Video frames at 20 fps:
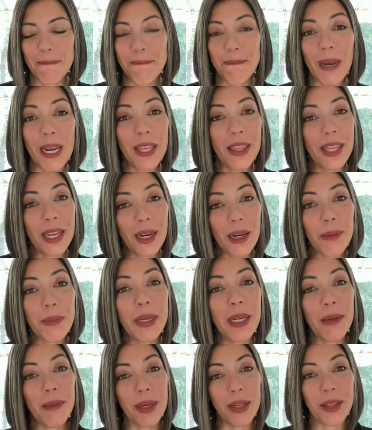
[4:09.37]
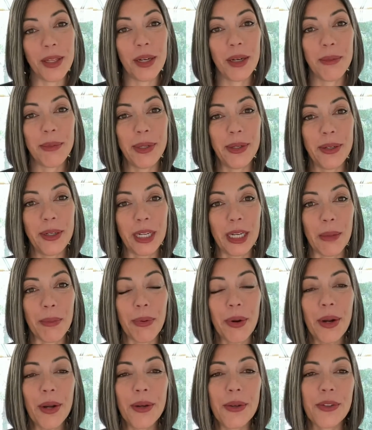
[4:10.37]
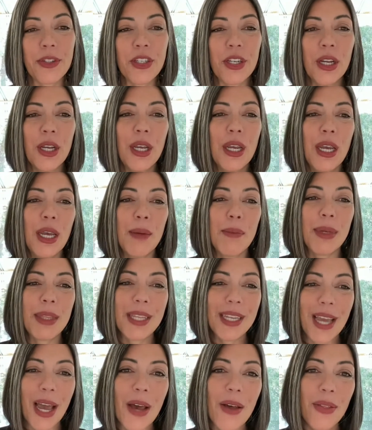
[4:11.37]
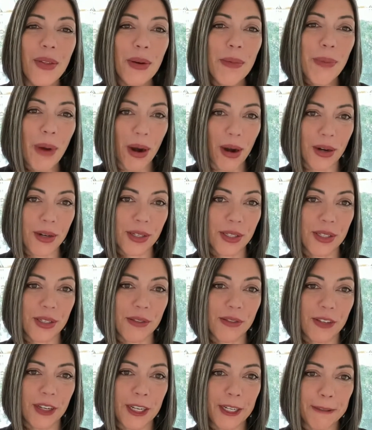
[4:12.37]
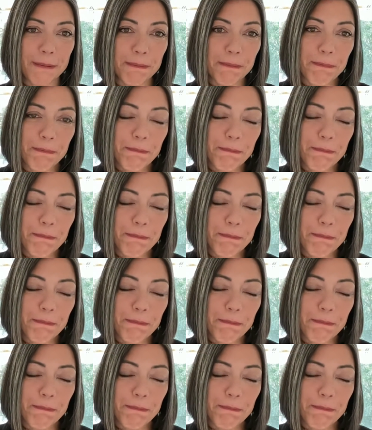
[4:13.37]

my therapy and my therapeutic approach. But the other parts of it